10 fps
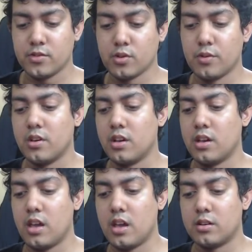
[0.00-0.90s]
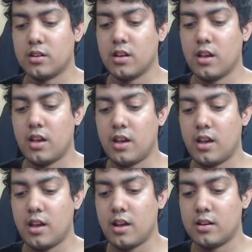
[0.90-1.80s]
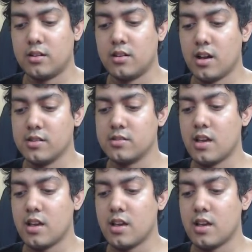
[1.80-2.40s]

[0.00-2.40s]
So it does